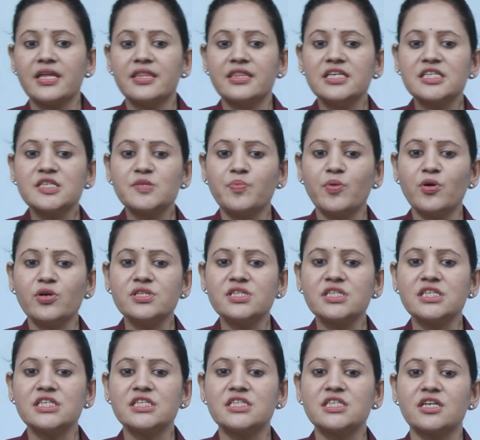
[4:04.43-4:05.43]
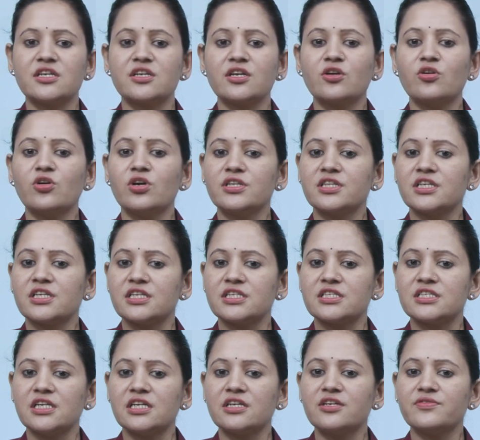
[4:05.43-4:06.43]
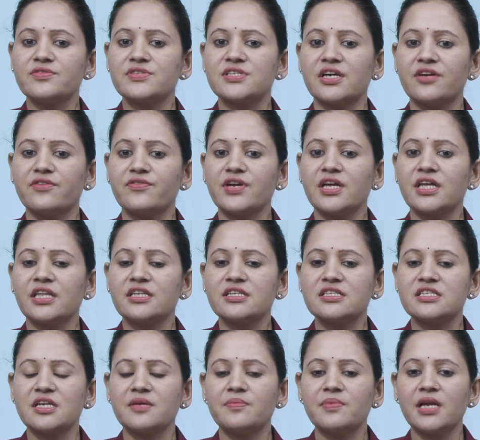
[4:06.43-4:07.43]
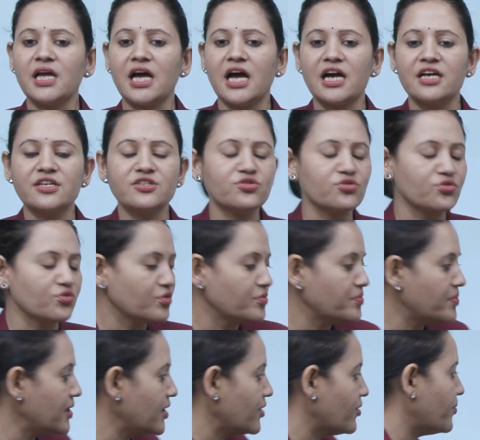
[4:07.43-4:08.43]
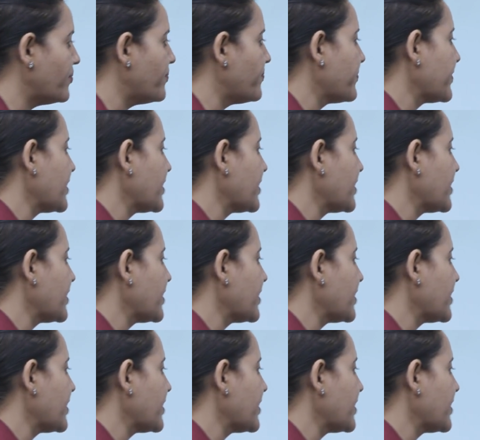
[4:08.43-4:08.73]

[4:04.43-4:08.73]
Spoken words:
The sports teacher record the result of survey in the table as shown below.